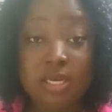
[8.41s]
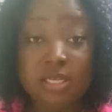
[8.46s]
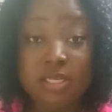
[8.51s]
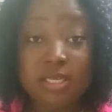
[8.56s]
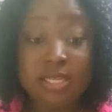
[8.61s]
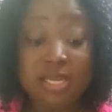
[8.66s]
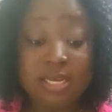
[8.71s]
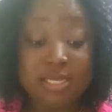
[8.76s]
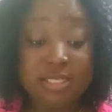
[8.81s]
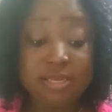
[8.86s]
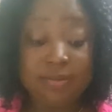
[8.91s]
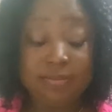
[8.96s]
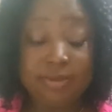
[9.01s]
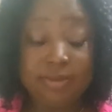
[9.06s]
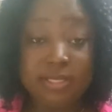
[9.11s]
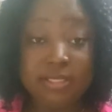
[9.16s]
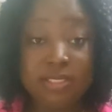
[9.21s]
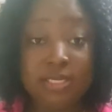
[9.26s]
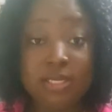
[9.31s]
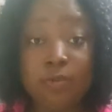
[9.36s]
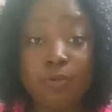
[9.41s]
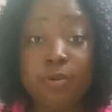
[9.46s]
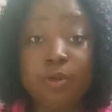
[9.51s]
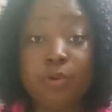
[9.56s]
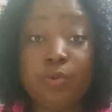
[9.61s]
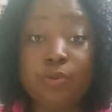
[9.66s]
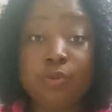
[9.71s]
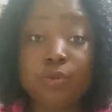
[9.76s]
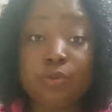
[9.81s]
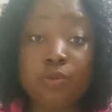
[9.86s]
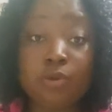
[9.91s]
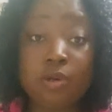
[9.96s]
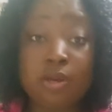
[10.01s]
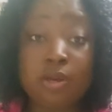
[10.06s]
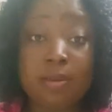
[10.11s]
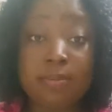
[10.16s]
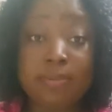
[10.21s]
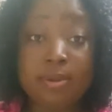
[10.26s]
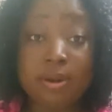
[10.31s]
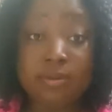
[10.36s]
the last time i said we were going to talk
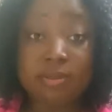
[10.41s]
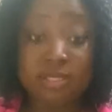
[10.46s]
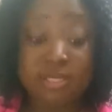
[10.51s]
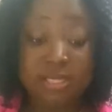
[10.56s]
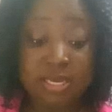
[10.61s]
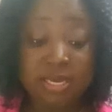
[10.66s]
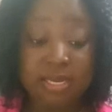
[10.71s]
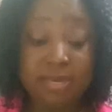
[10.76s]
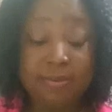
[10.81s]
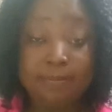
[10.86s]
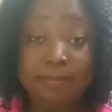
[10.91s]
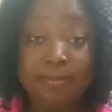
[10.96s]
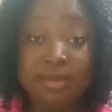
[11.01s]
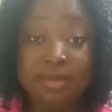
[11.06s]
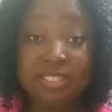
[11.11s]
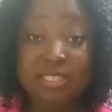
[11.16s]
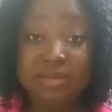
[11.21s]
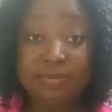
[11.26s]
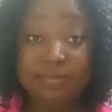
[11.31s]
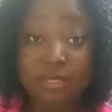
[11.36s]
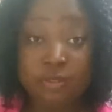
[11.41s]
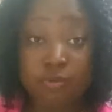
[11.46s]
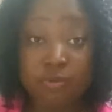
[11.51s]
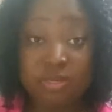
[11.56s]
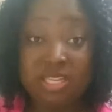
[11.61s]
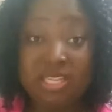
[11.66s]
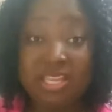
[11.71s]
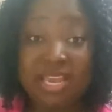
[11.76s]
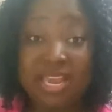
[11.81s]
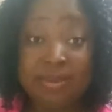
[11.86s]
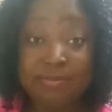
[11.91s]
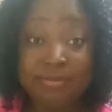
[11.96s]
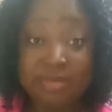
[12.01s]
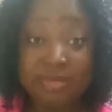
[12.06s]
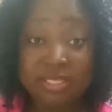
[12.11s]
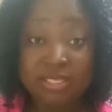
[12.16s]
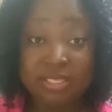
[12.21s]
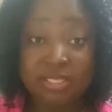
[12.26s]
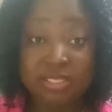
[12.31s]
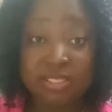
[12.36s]
about the measurements or the
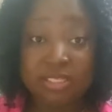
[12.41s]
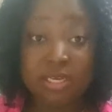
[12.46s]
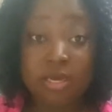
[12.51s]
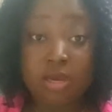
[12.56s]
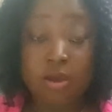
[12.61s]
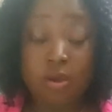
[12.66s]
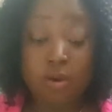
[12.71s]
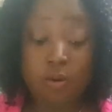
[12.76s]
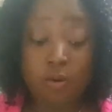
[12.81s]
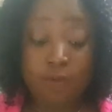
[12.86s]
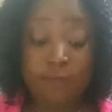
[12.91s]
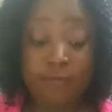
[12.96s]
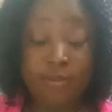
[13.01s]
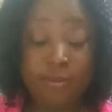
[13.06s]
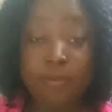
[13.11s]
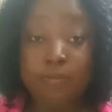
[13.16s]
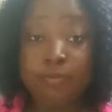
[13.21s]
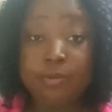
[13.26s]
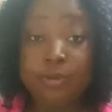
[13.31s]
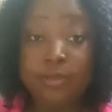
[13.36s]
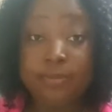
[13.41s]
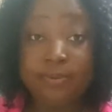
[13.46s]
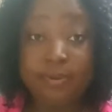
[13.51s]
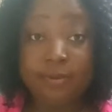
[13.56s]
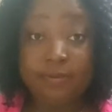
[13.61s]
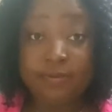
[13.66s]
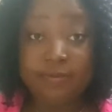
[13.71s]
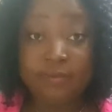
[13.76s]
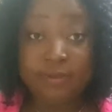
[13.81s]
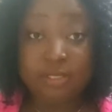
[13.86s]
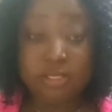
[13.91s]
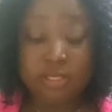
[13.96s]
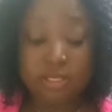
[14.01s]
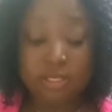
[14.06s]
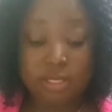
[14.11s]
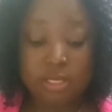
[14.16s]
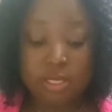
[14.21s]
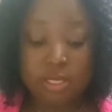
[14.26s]
diameters of the bony pelvis